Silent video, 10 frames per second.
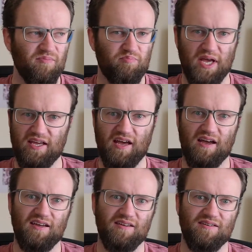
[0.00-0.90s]
PA,
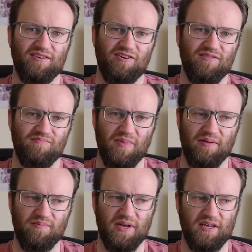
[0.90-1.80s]
you know,
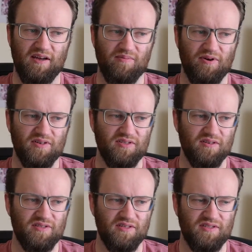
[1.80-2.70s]
mum PA, personal
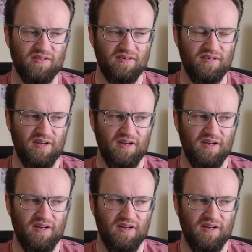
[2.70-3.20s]
assistant,